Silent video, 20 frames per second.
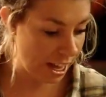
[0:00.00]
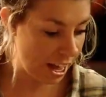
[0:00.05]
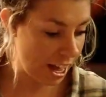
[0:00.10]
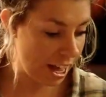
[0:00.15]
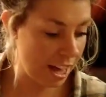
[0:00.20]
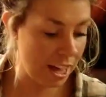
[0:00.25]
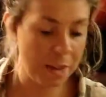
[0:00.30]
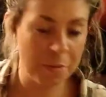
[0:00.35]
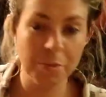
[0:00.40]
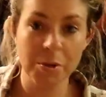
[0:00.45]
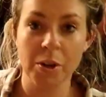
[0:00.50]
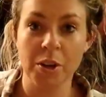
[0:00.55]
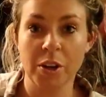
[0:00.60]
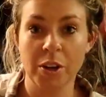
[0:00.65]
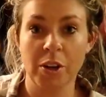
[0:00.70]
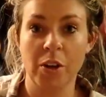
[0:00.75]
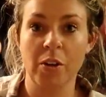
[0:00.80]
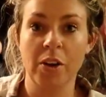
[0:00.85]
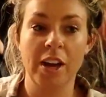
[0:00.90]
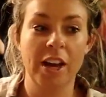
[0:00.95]
I am going
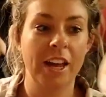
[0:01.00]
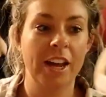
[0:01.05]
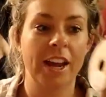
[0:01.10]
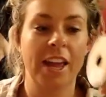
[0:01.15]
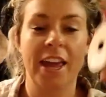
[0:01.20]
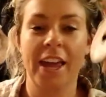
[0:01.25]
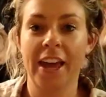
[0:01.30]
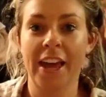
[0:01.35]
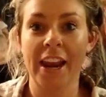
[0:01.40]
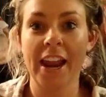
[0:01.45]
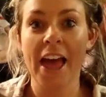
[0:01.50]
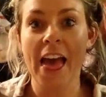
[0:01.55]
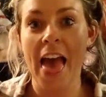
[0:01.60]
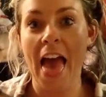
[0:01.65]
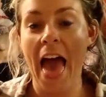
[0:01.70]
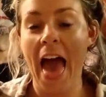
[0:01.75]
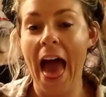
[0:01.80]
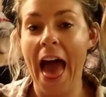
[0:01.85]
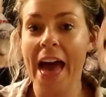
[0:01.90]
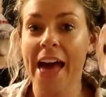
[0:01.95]
to go ahead and
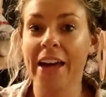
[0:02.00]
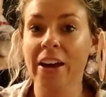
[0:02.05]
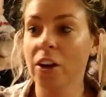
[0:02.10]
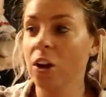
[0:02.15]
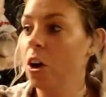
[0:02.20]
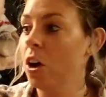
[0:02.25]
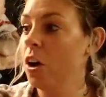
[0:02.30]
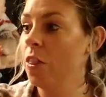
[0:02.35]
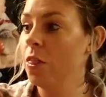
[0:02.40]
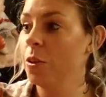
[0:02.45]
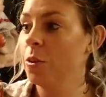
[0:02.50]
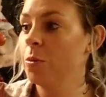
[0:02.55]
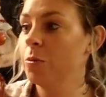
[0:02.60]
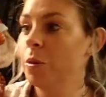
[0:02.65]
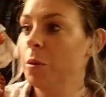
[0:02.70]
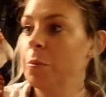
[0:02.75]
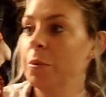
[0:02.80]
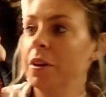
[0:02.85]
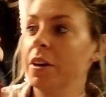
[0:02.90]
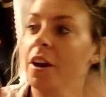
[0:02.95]
add on the
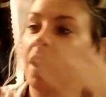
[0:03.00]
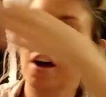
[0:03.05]
ribbon